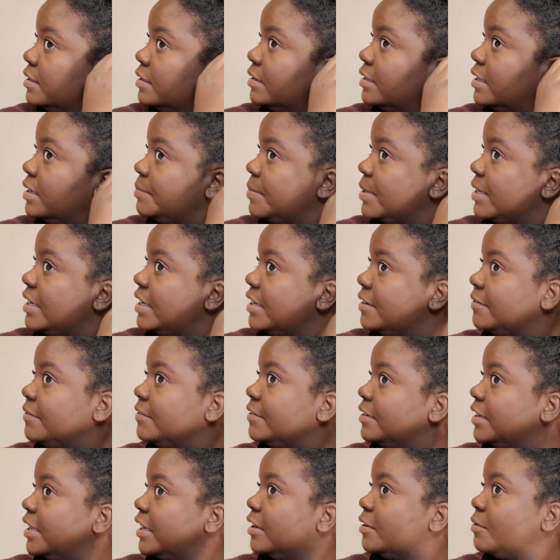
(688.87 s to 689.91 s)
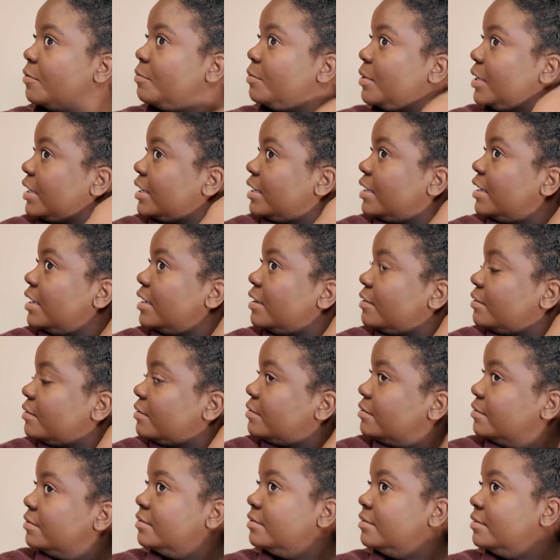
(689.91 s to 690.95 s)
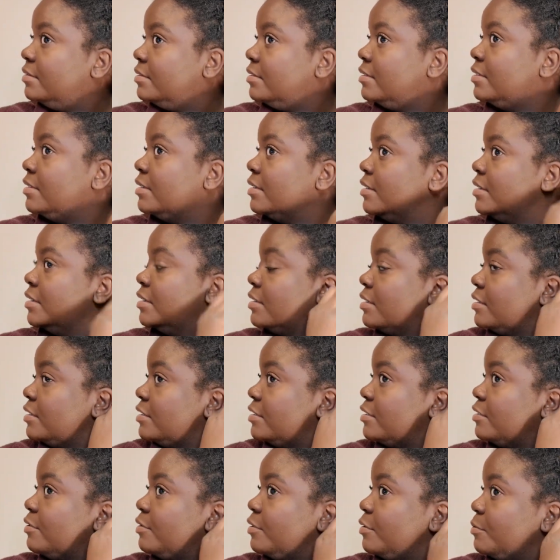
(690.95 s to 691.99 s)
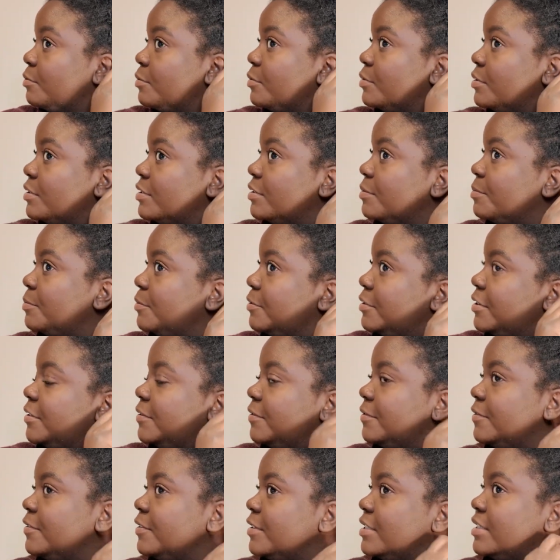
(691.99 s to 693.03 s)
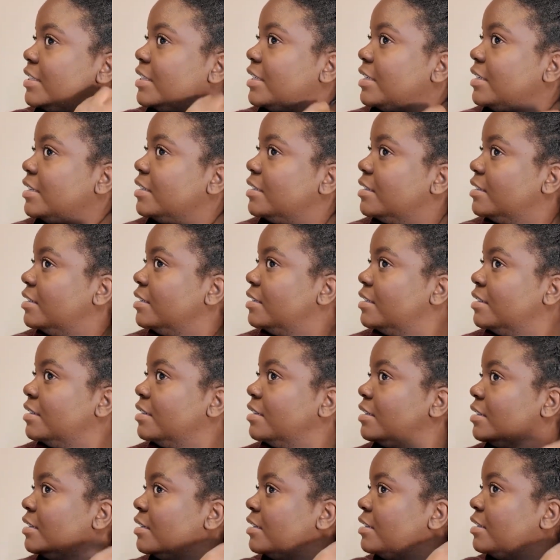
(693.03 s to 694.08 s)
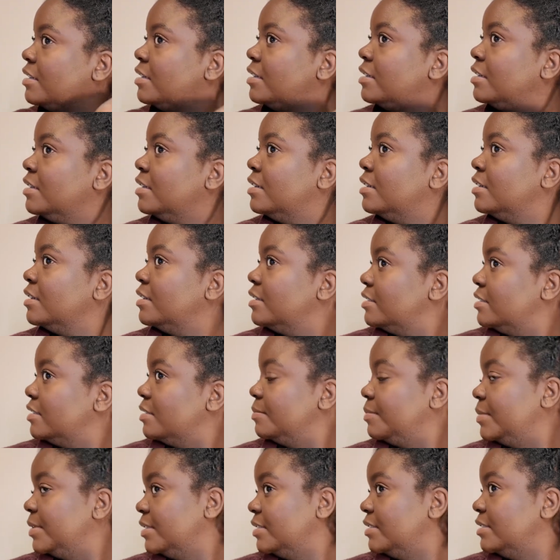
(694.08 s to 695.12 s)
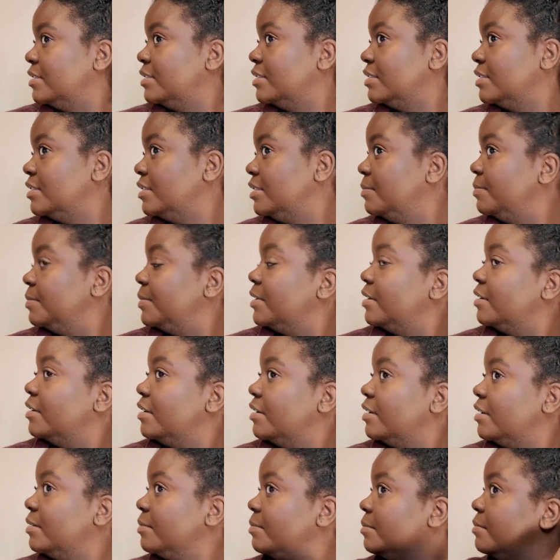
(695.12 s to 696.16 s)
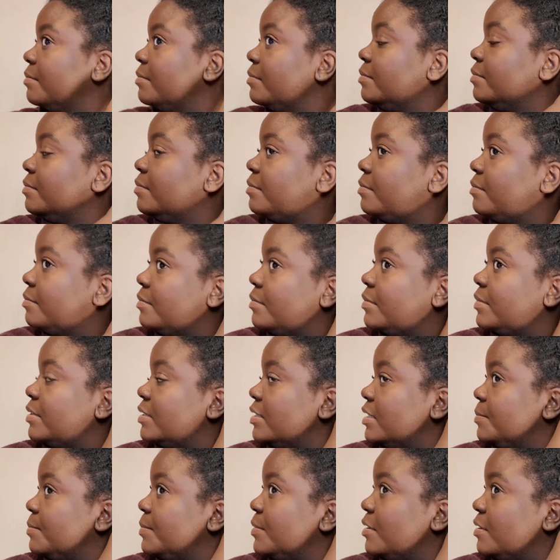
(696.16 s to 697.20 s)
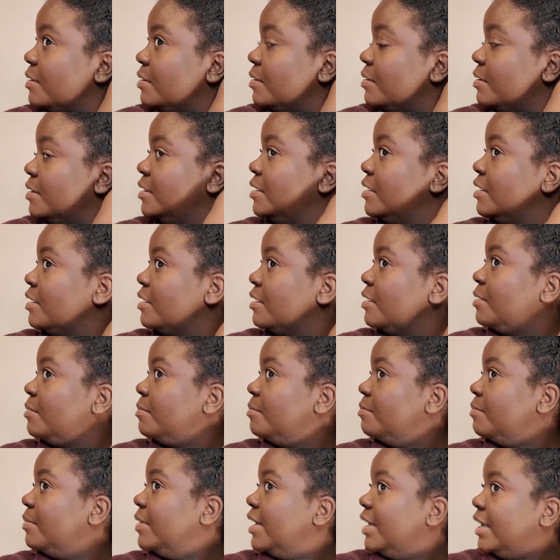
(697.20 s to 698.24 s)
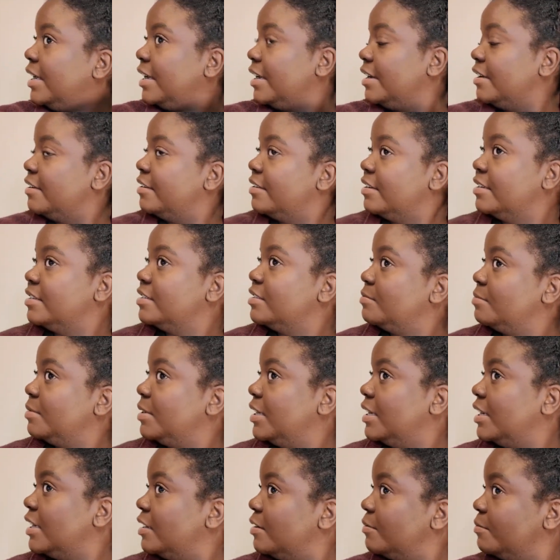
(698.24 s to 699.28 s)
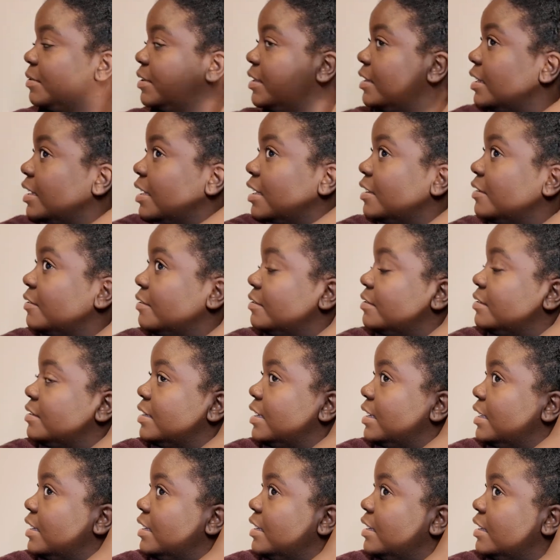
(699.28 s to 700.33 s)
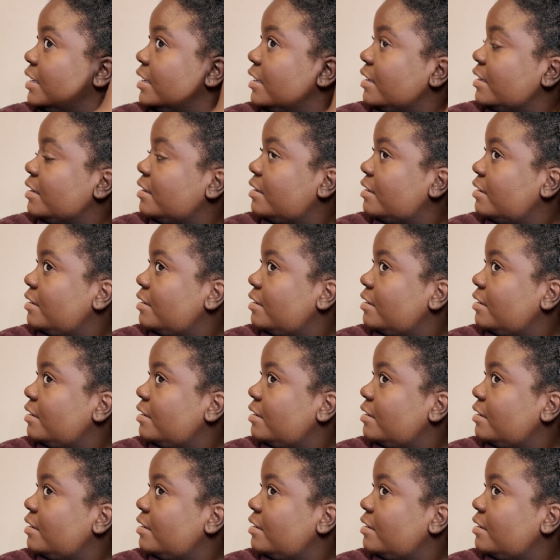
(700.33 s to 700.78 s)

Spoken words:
They've been in for like a week now. So the roots are pretty frizzy because I've been sleeping on them. Sleeping on my hair this weekend without any